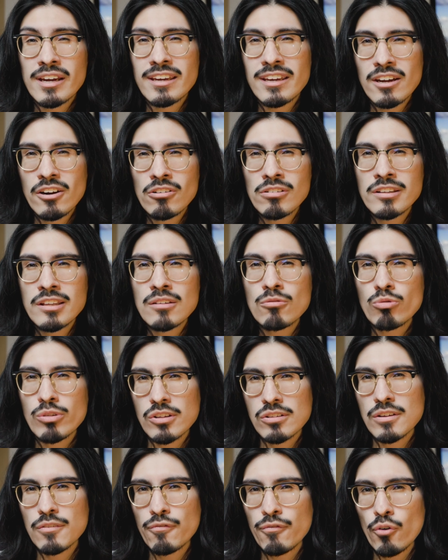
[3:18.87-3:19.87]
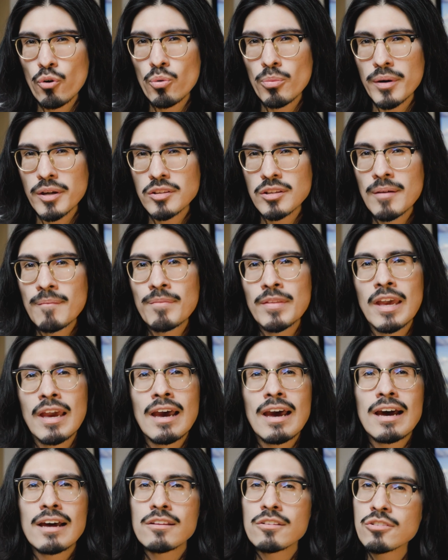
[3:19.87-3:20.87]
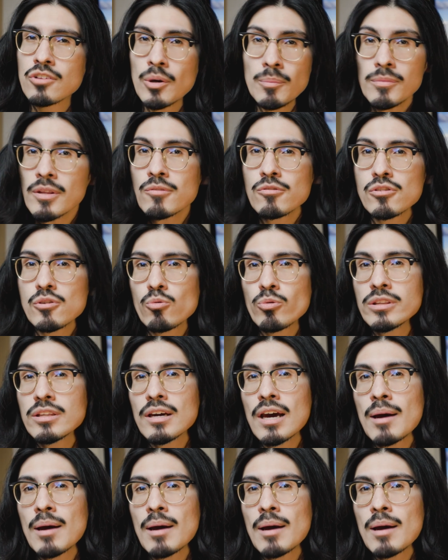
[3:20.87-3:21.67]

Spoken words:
inherently risky format. And sometimes you win the